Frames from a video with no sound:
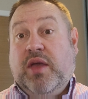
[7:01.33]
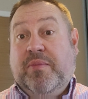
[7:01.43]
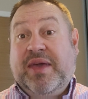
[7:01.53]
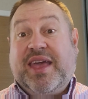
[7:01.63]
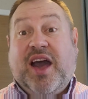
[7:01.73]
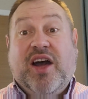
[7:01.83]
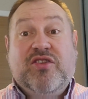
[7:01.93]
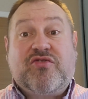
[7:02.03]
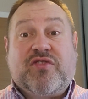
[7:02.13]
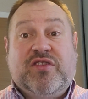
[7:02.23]
it being
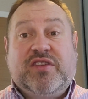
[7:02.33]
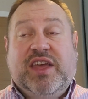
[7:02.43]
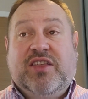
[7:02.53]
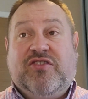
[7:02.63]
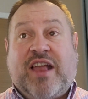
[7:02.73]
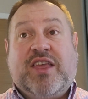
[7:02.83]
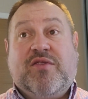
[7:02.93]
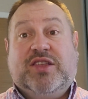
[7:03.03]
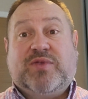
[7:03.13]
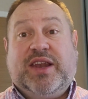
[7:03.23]
100 in
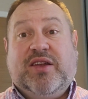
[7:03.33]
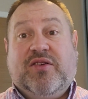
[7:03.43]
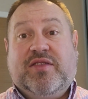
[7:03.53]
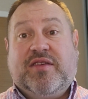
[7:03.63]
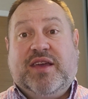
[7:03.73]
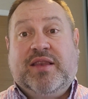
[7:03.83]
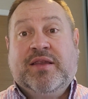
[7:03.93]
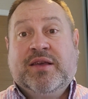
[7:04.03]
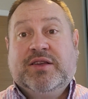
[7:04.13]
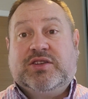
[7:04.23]
January
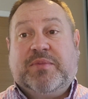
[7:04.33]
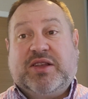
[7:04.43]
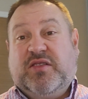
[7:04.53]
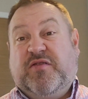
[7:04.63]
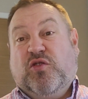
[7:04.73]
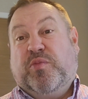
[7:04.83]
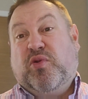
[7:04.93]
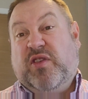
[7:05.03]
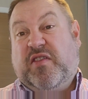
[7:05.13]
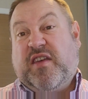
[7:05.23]
2019. So imagine a
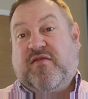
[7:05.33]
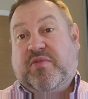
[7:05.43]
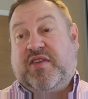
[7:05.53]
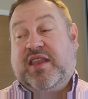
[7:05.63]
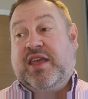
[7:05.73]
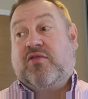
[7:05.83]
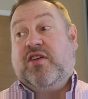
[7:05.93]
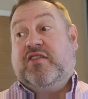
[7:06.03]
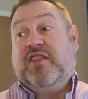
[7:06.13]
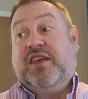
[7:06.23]
4.7%
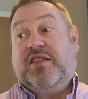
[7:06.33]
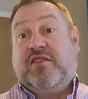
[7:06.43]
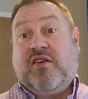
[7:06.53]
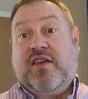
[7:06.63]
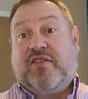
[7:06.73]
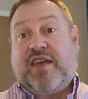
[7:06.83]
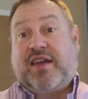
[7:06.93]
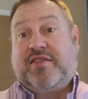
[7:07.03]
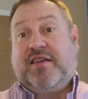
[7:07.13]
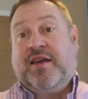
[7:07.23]
increase in the entire
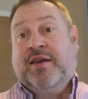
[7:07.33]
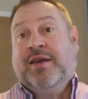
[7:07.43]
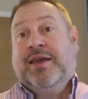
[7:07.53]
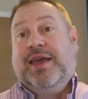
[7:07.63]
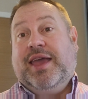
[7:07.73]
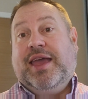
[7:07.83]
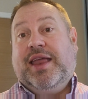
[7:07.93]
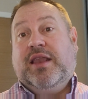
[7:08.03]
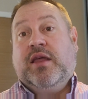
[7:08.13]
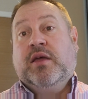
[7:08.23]
sector
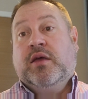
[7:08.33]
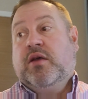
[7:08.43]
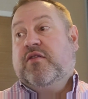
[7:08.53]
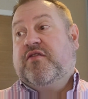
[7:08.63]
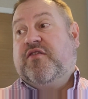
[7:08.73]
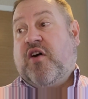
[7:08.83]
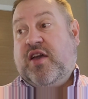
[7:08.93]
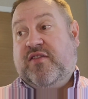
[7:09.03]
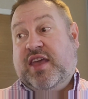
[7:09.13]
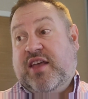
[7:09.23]
in
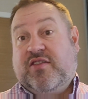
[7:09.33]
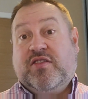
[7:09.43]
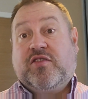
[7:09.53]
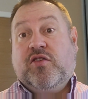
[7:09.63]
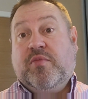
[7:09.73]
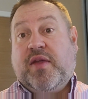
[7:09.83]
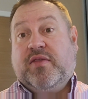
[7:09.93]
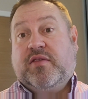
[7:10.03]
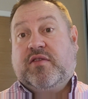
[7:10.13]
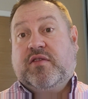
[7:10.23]
5 years and 2
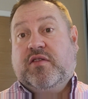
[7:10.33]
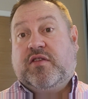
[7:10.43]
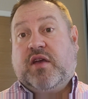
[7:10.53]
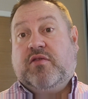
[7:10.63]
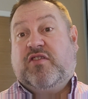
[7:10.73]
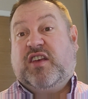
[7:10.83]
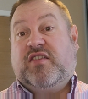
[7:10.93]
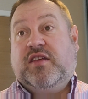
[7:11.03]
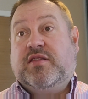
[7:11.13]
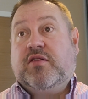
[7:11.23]
months, so
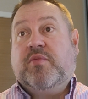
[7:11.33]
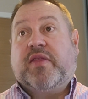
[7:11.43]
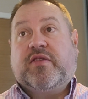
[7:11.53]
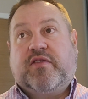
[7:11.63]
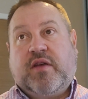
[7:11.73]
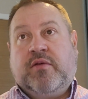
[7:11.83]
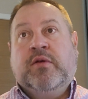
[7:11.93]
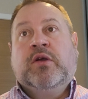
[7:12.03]
62 months. So